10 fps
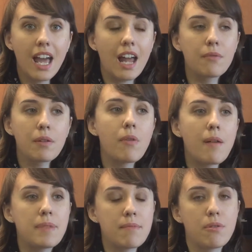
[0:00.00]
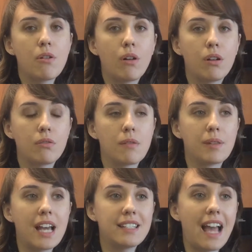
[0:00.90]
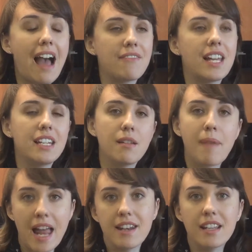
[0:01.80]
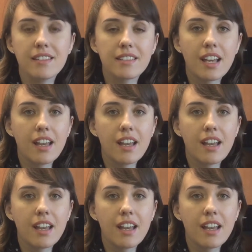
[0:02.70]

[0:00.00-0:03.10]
And we want people who are blind to have that independence